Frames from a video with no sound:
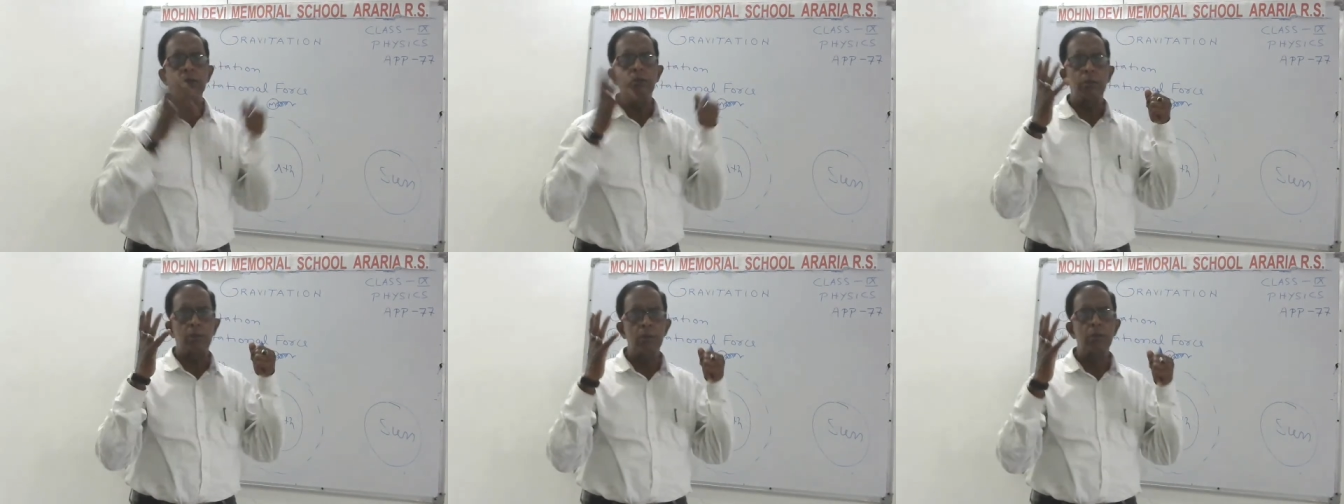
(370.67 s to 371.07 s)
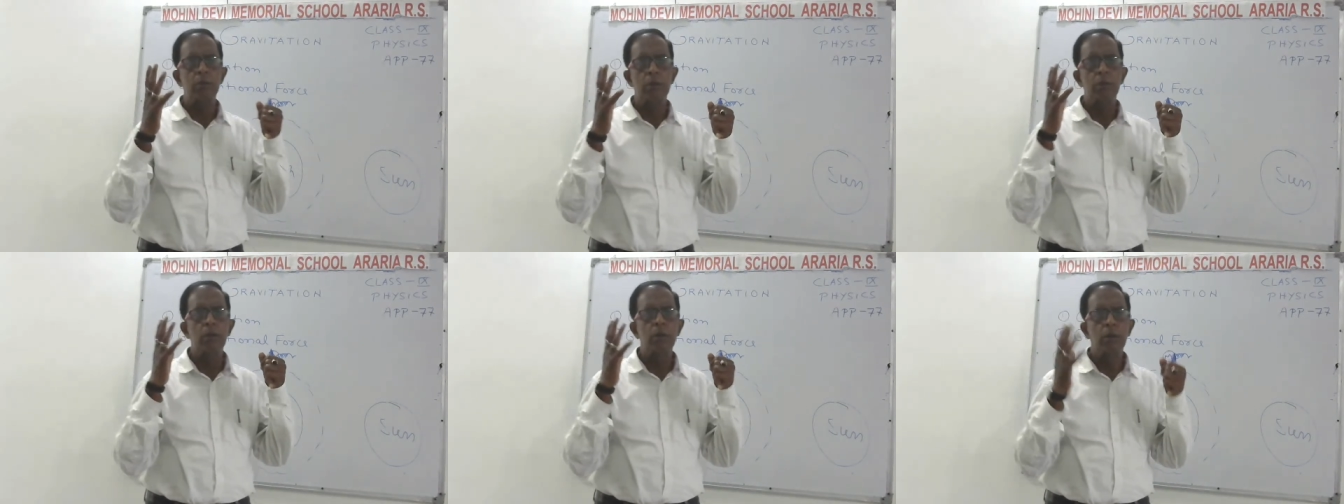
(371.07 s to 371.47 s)
is,
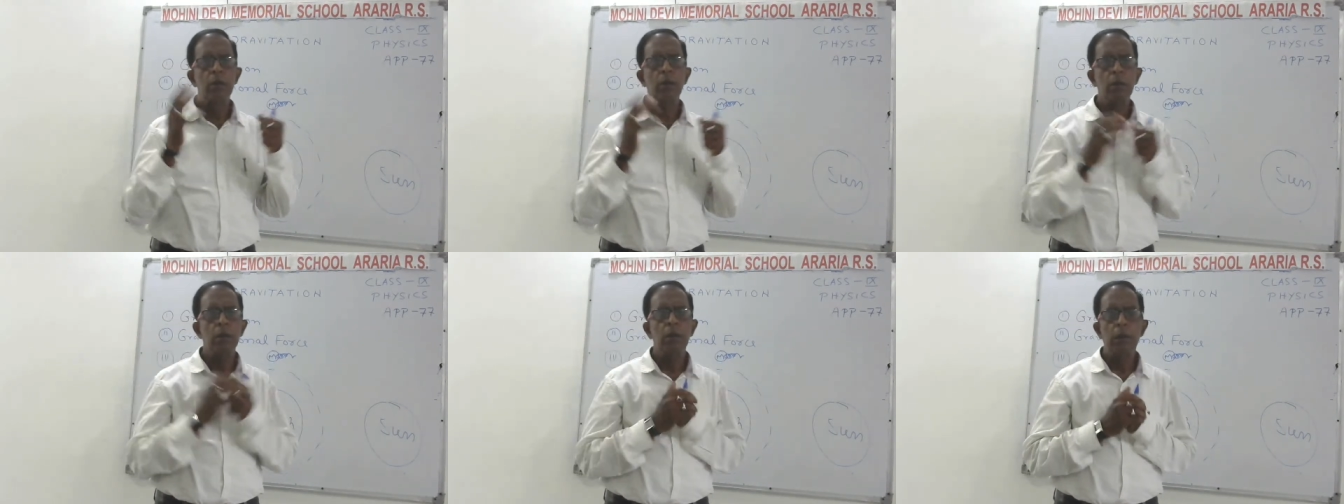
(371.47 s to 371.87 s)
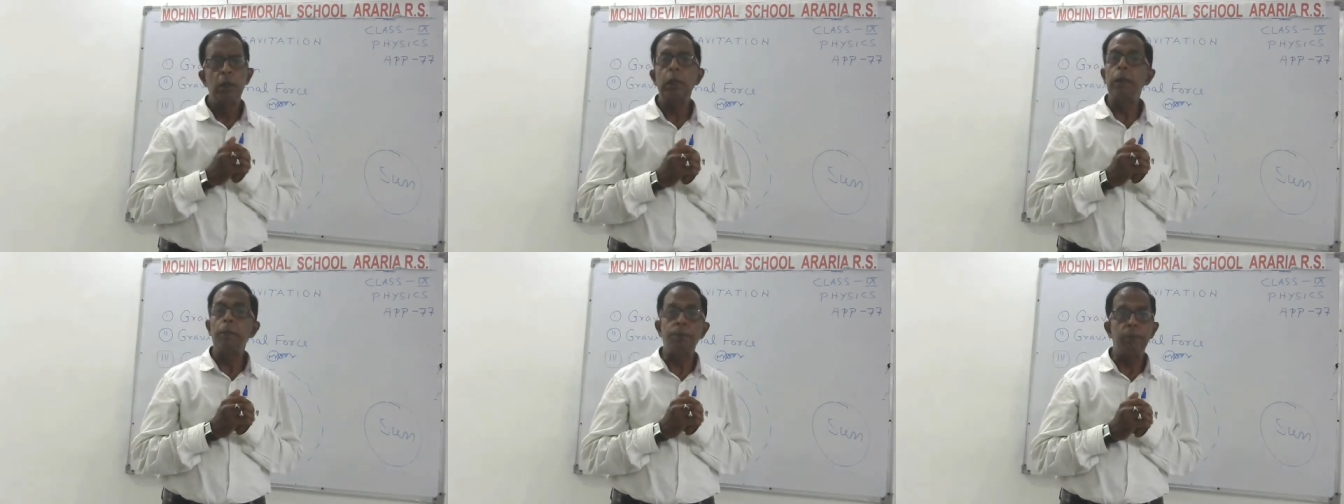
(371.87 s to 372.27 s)

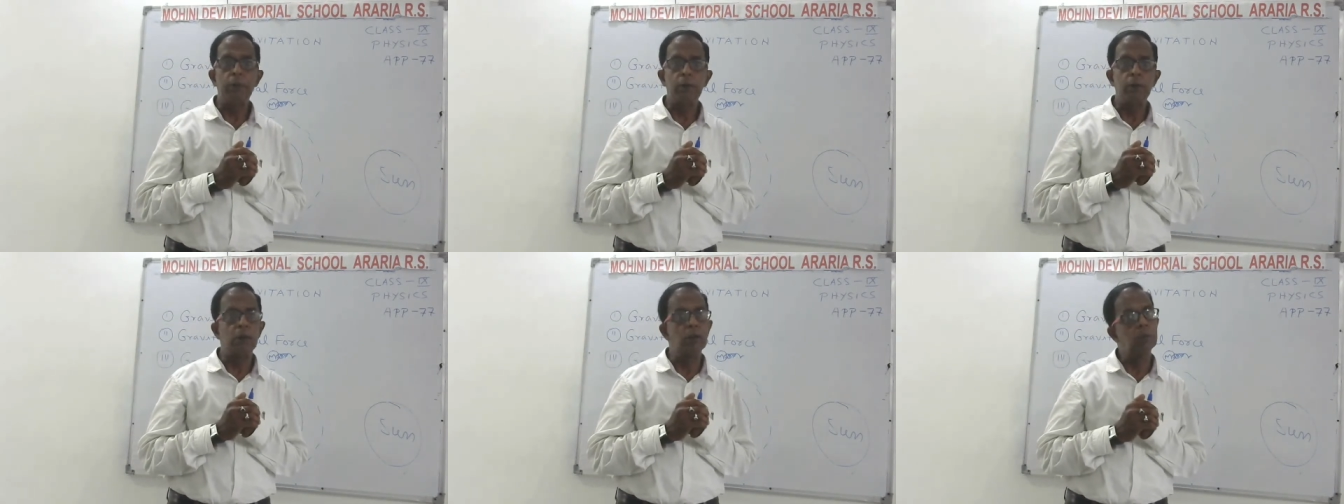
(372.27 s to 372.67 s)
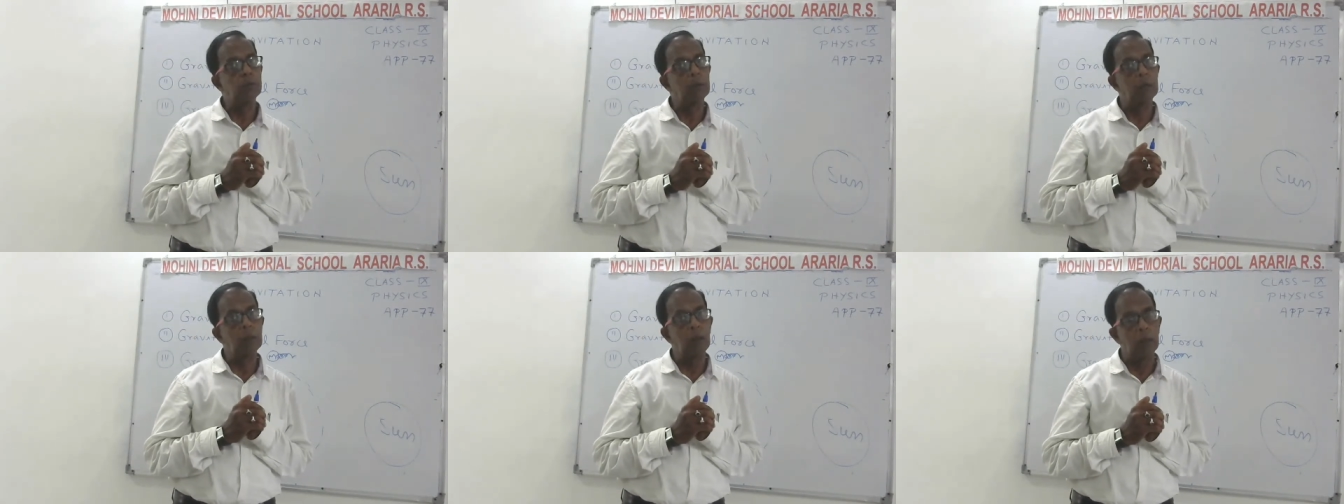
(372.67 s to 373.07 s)
if it is
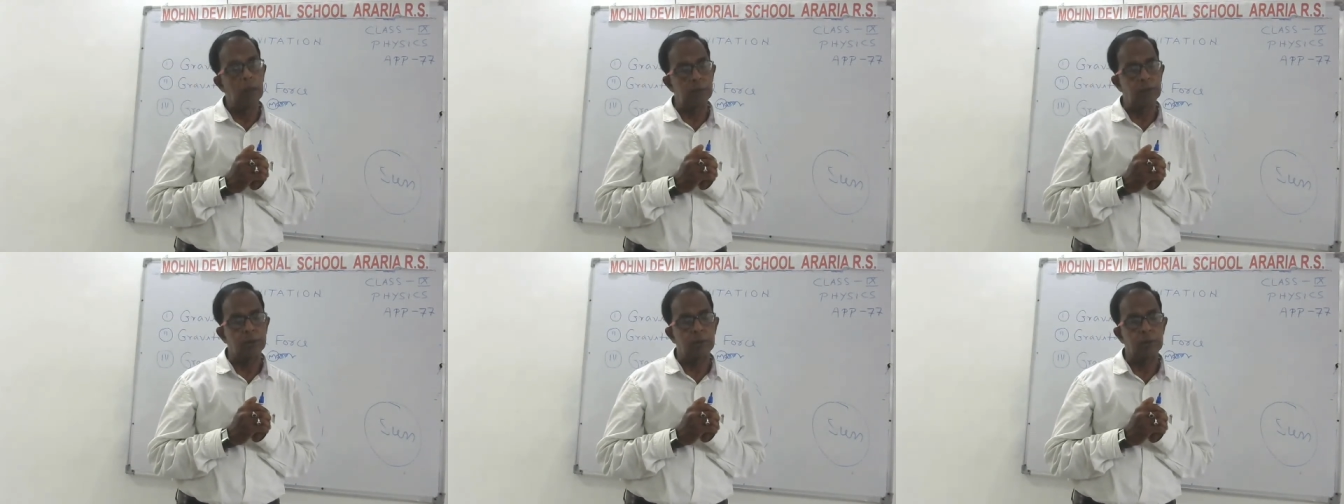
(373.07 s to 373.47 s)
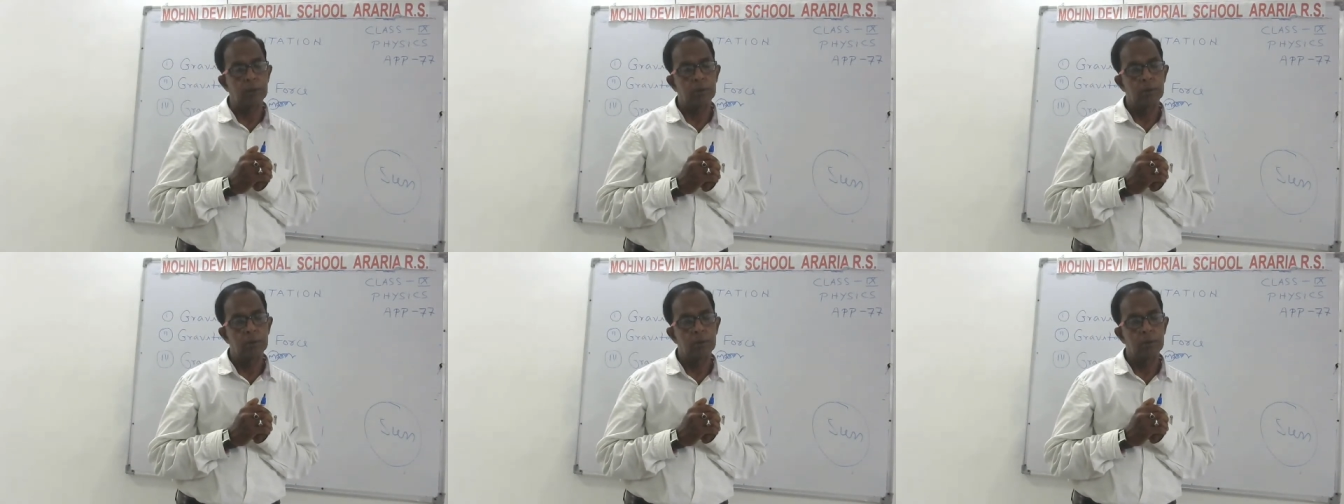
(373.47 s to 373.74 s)
very less,